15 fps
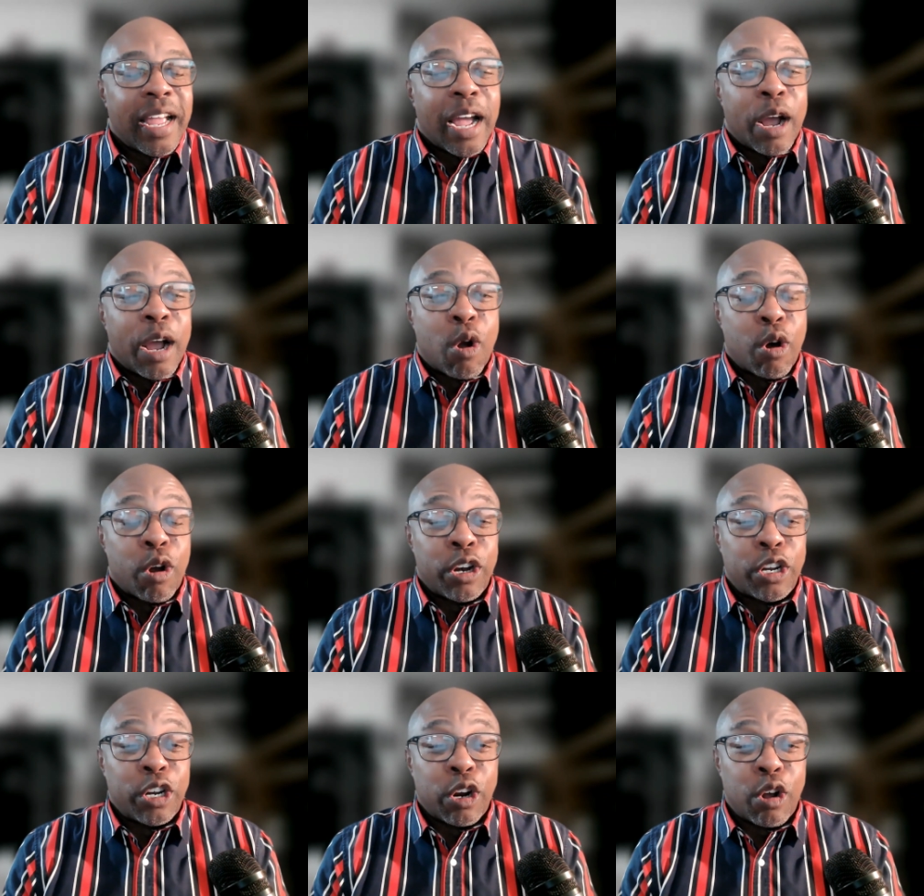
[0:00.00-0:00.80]

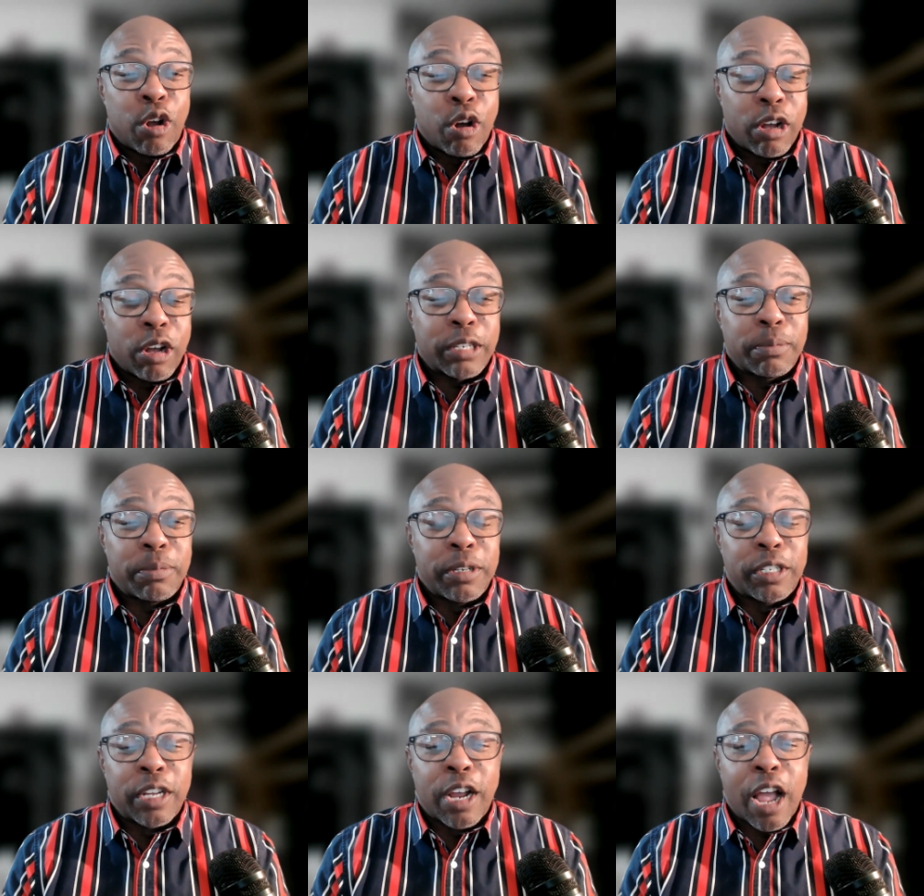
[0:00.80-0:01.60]
According to the
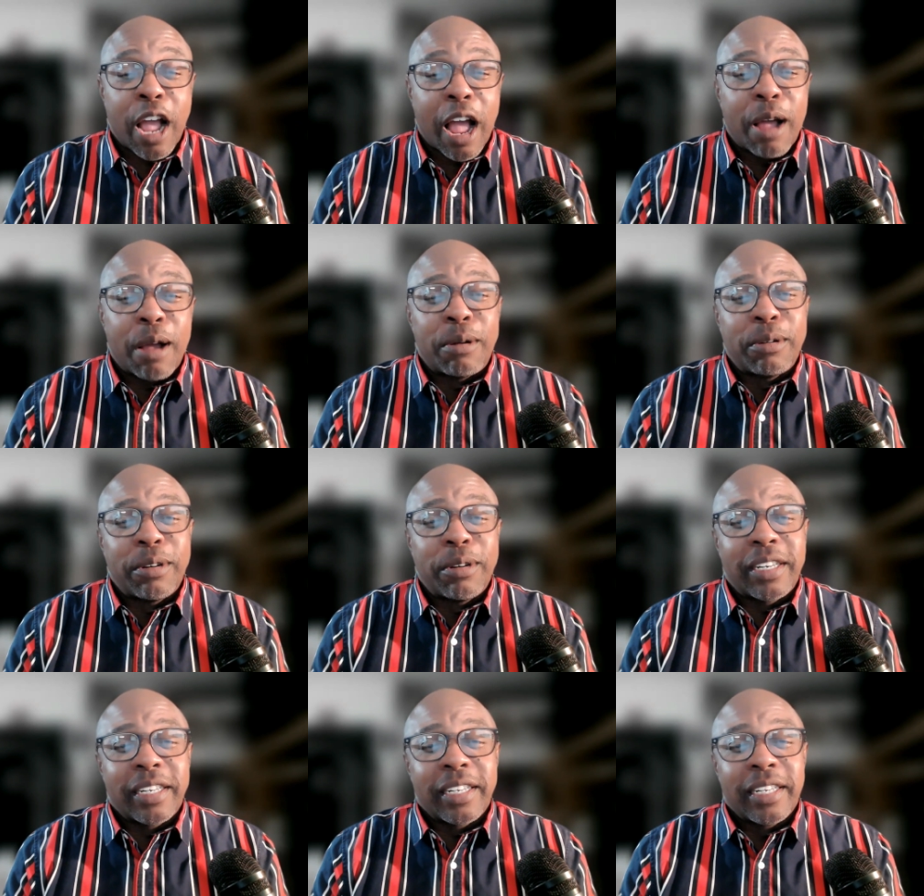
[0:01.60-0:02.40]
Gospel's
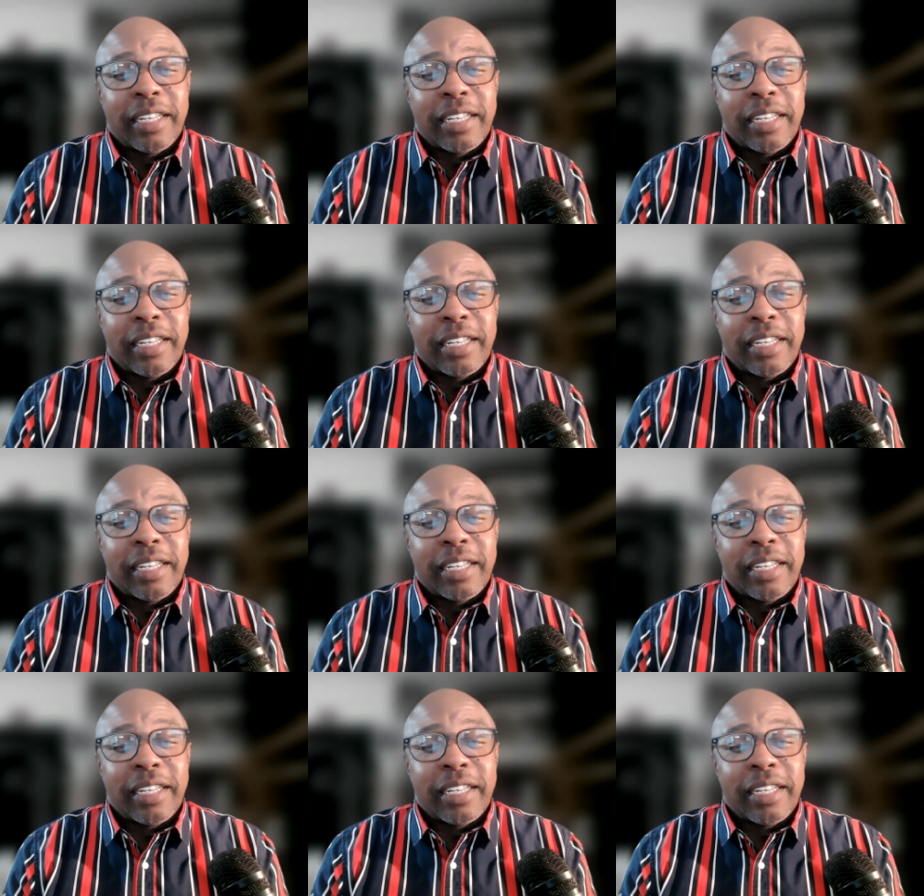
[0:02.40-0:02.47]
account,